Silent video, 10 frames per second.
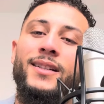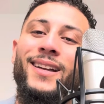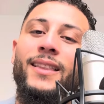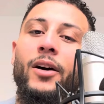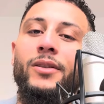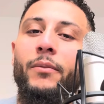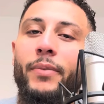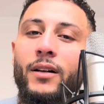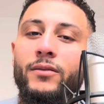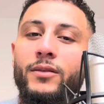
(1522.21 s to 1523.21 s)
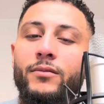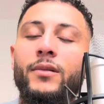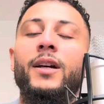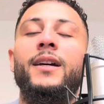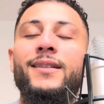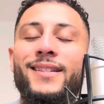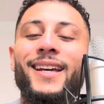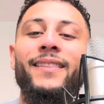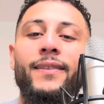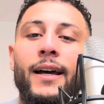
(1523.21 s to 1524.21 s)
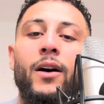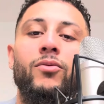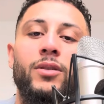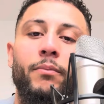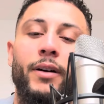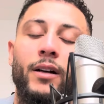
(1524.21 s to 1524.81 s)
£10,000. £10,000.